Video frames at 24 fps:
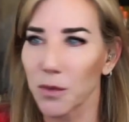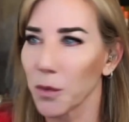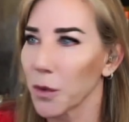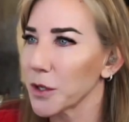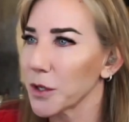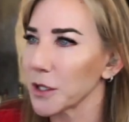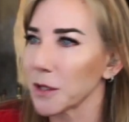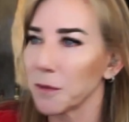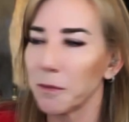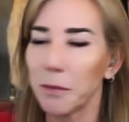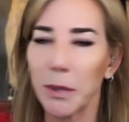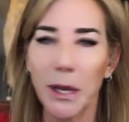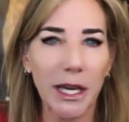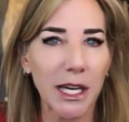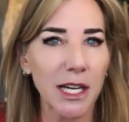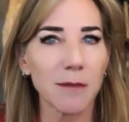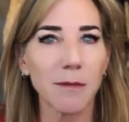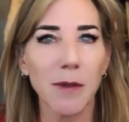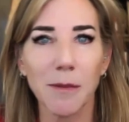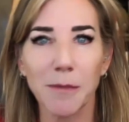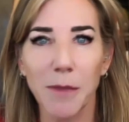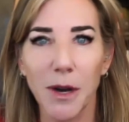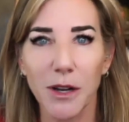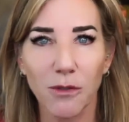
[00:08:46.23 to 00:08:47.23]
We're just picking them
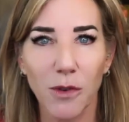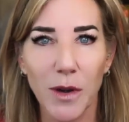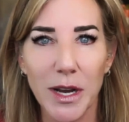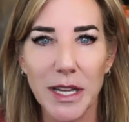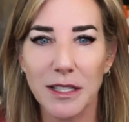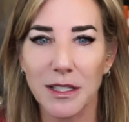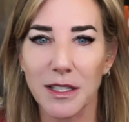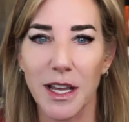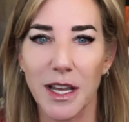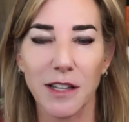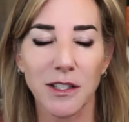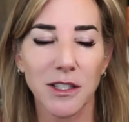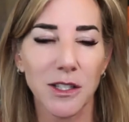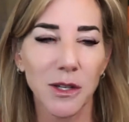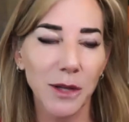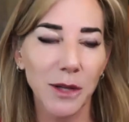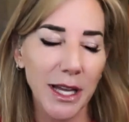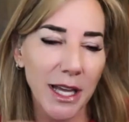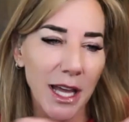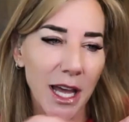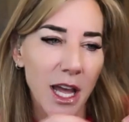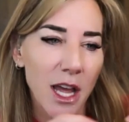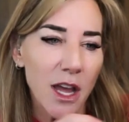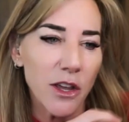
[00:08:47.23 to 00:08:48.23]
up on race day. So
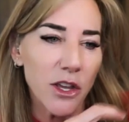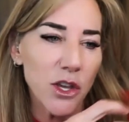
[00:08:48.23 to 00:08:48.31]
like